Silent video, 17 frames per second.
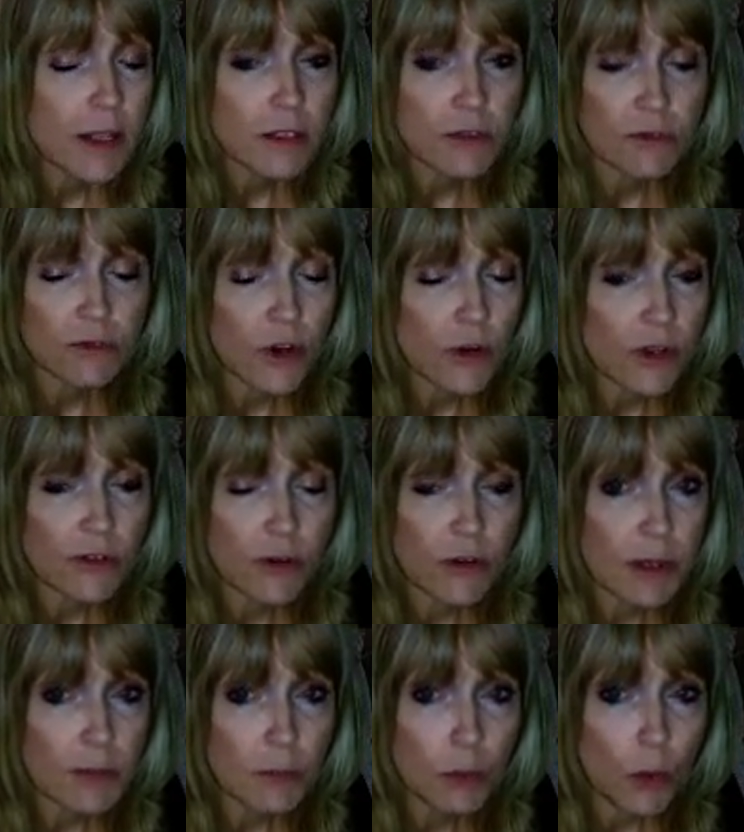That's a very,
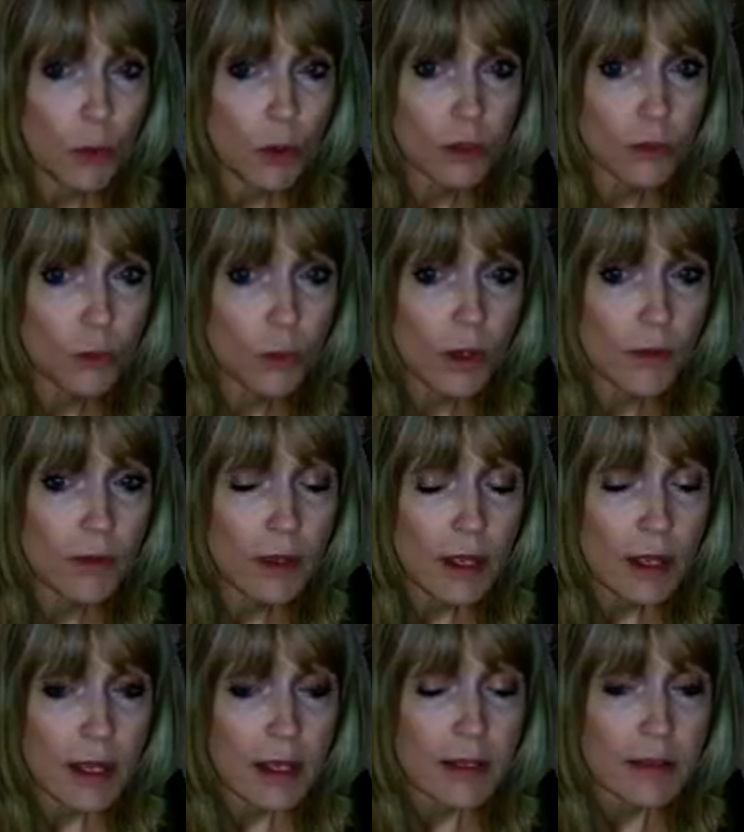very important one
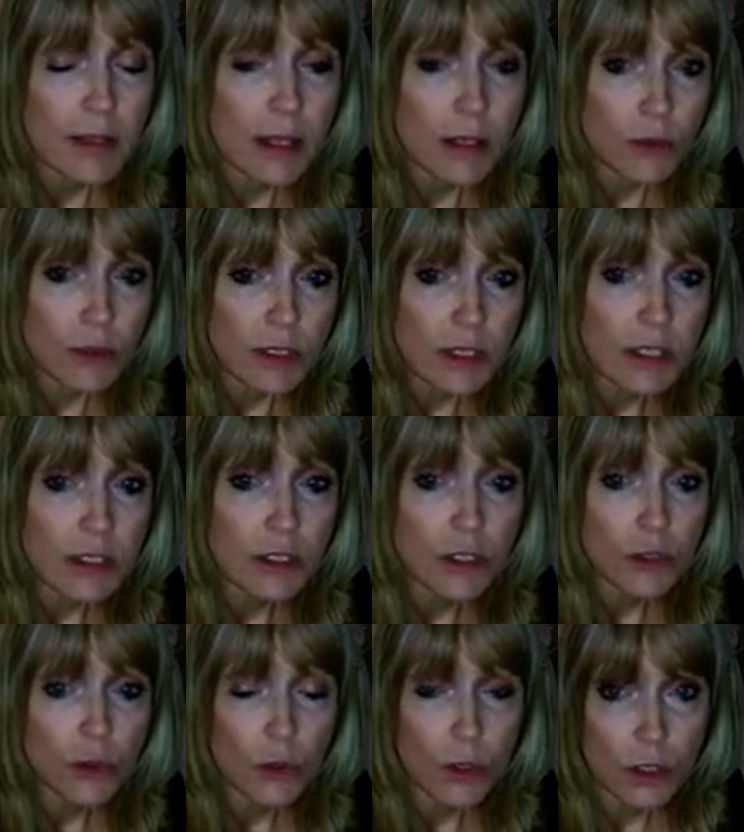that you need
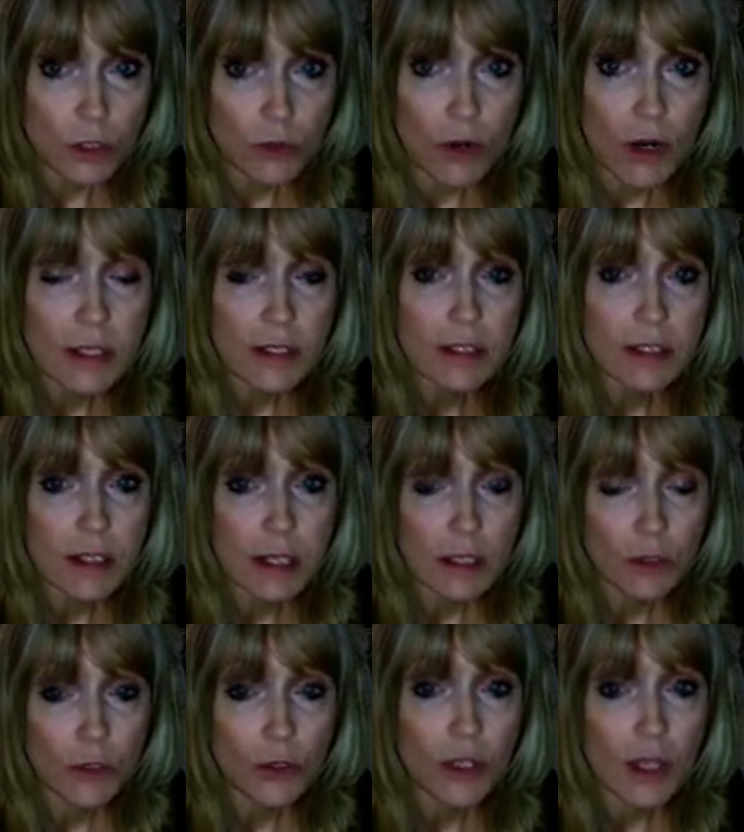to address
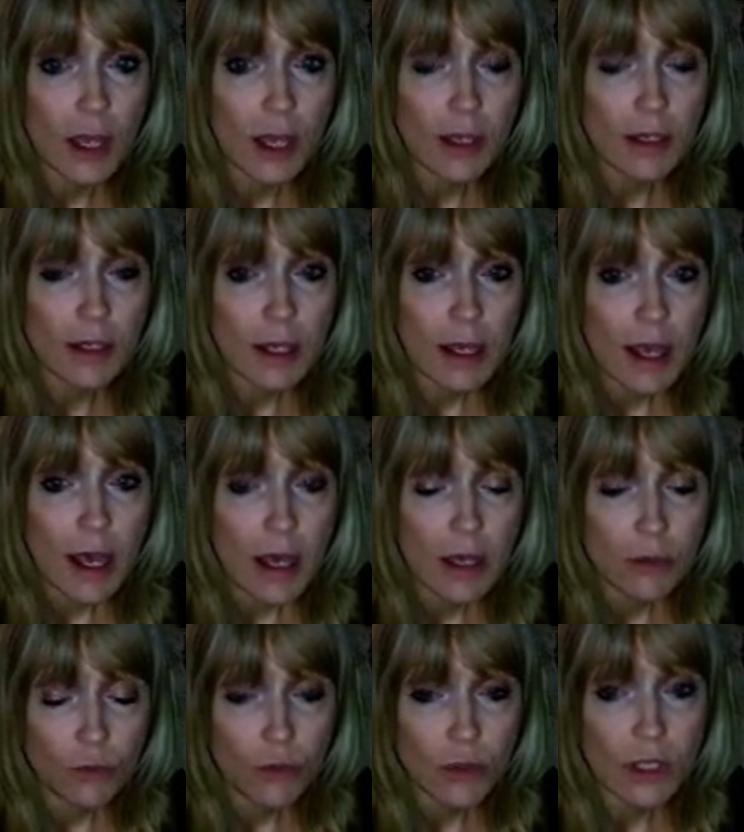and look at
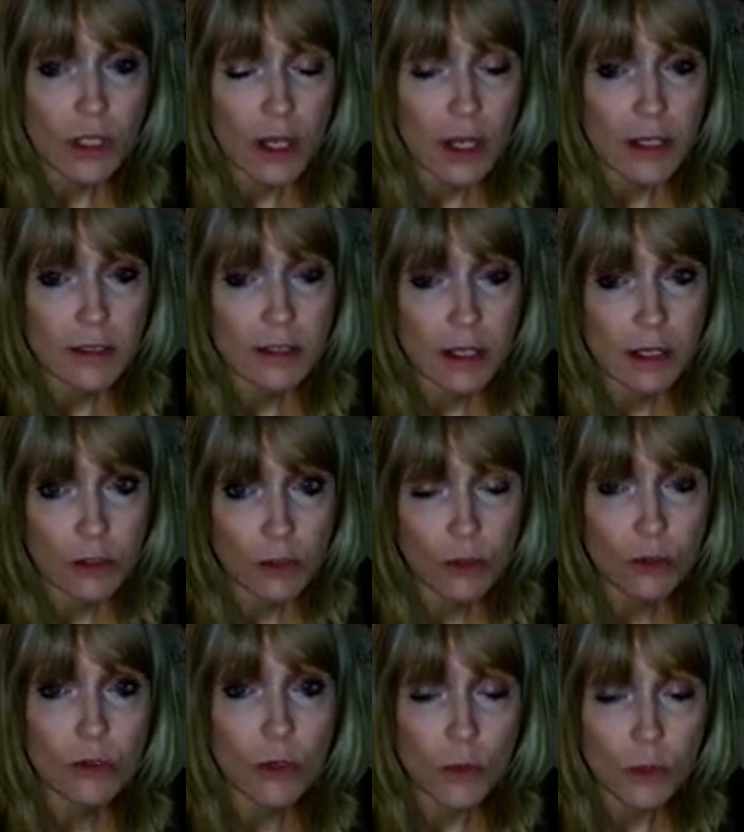and realize that
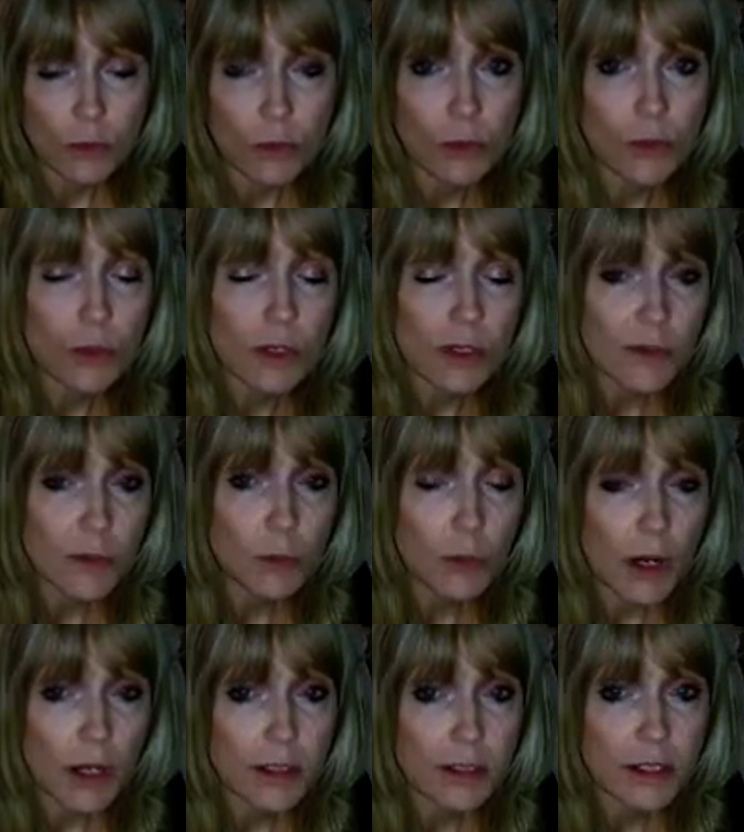you're going through a grieving
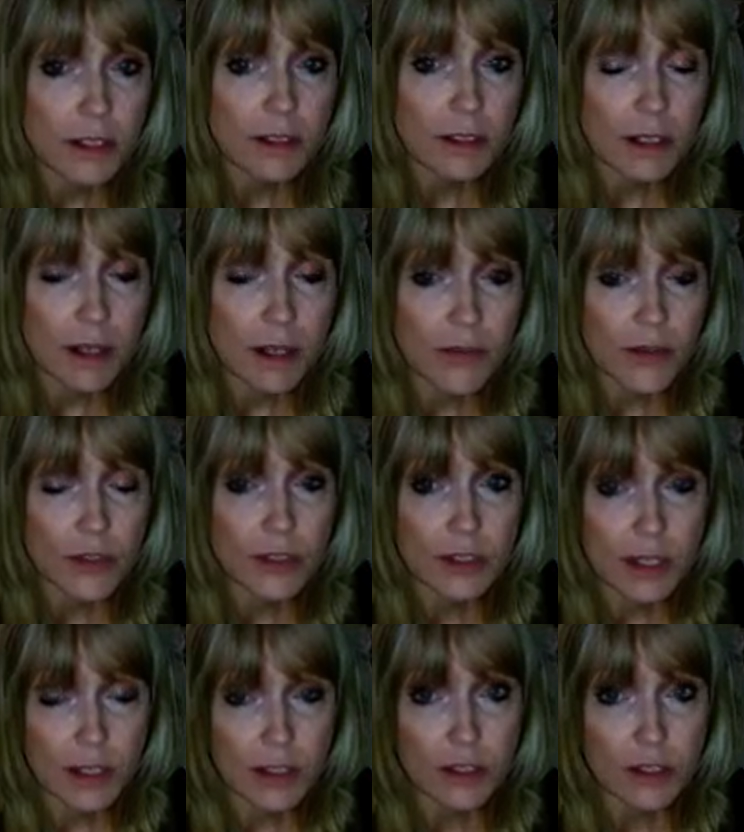process and there's
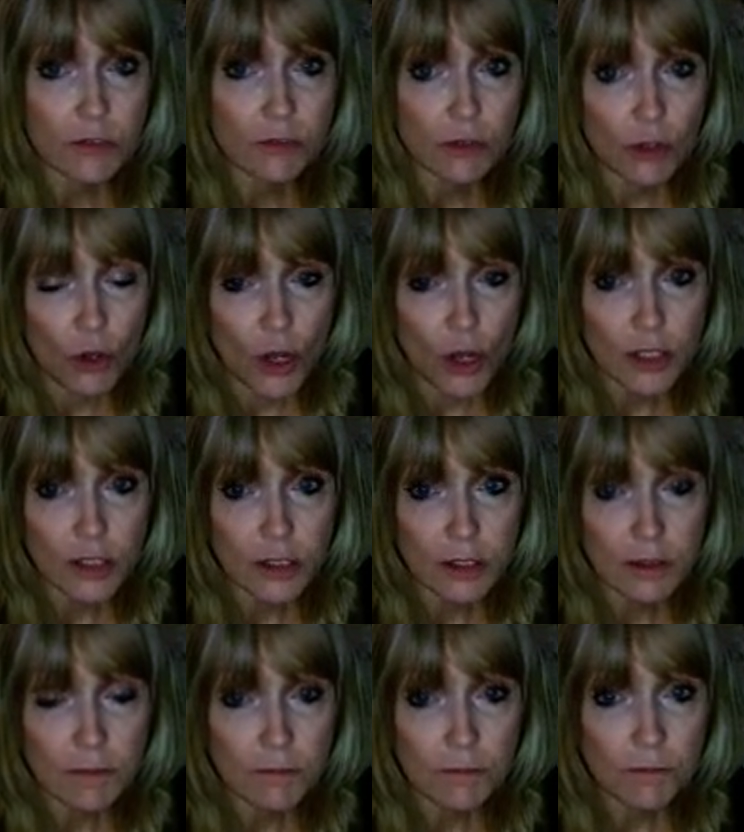a sense of
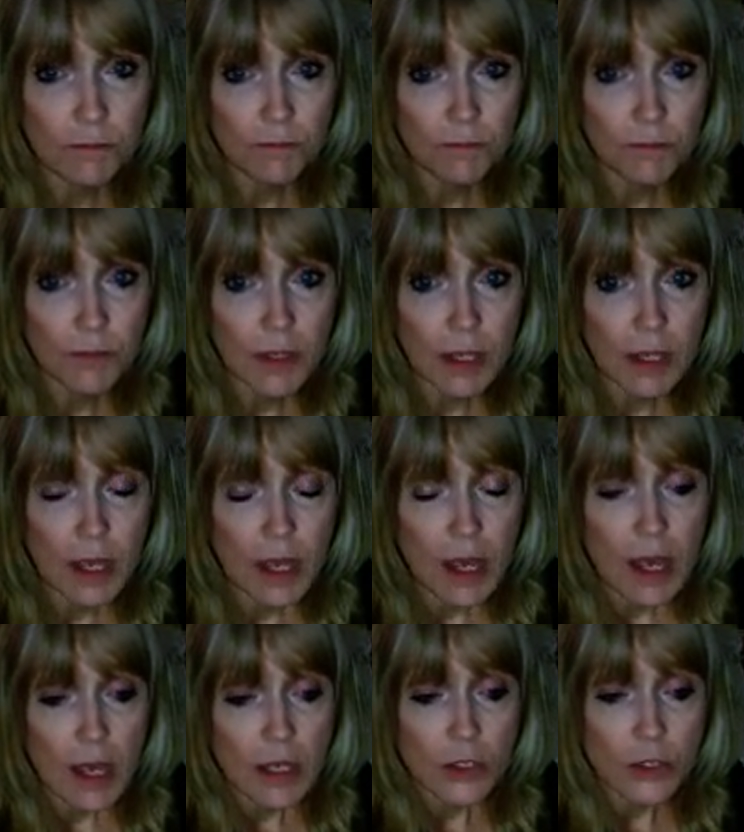loss.
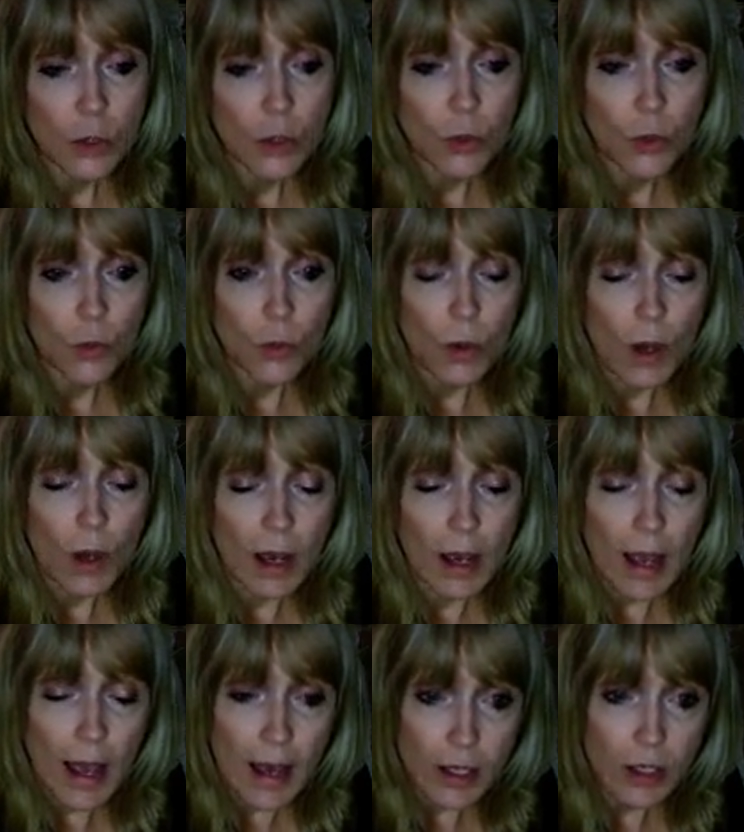So
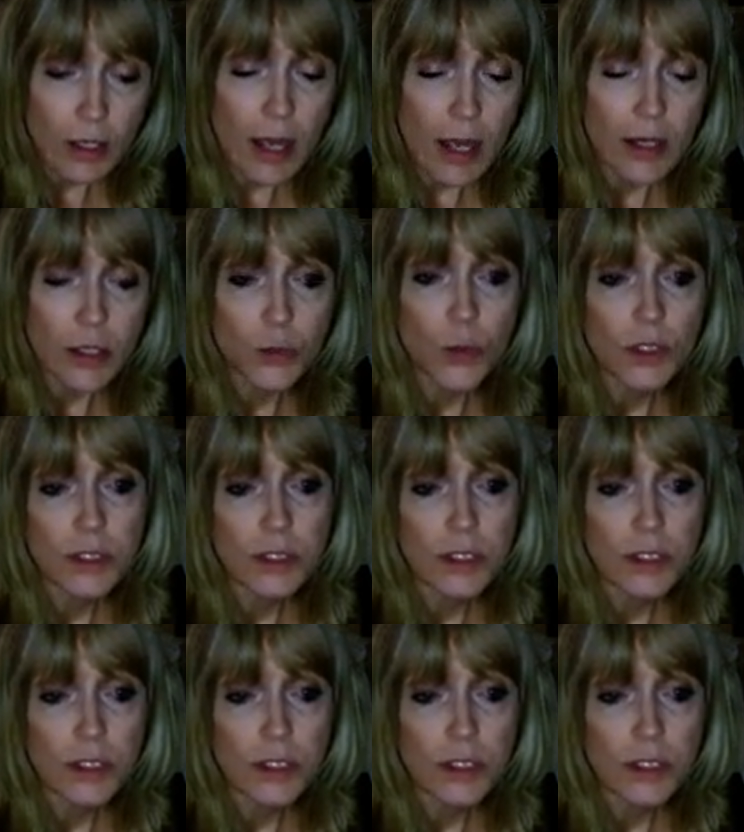how does